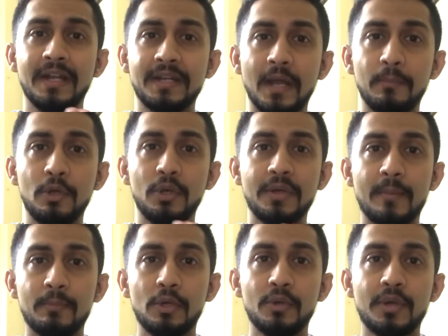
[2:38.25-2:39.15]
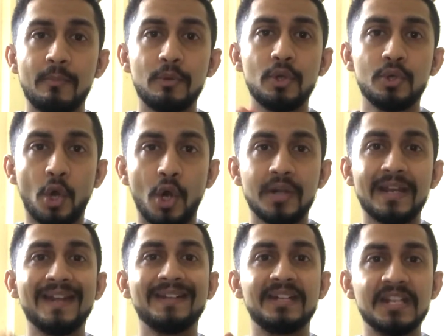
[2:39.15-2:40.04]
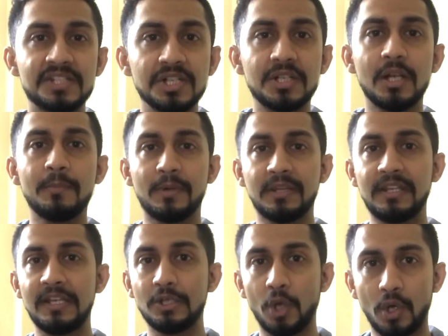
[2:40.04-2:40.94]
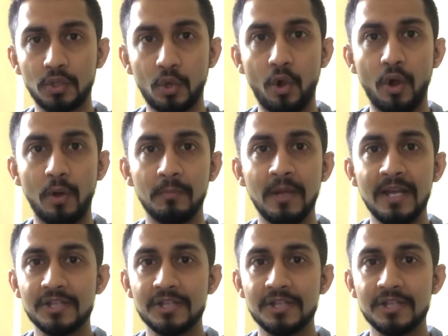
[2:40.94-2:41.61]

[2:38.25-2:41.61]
www.digitalpratik.com